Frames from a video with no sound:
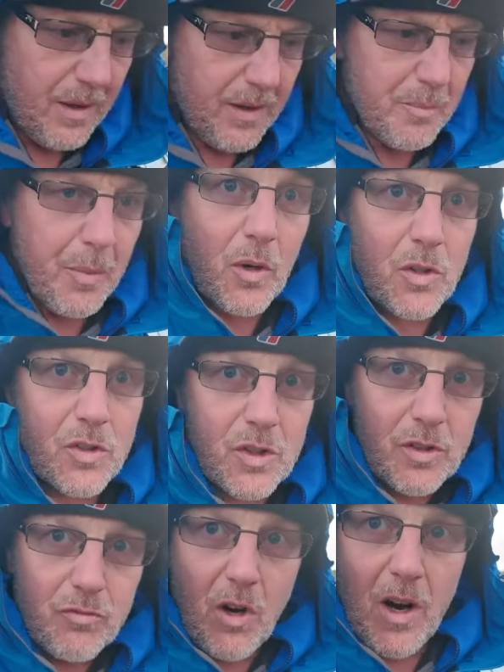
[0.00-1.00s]
And the boat's
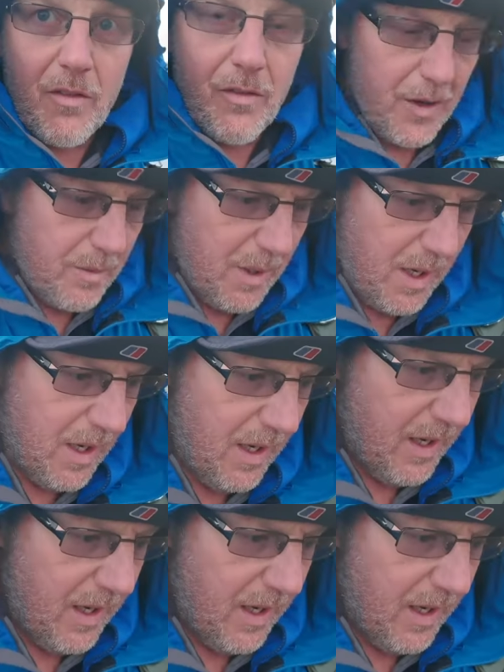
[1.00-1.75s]
right in front of me.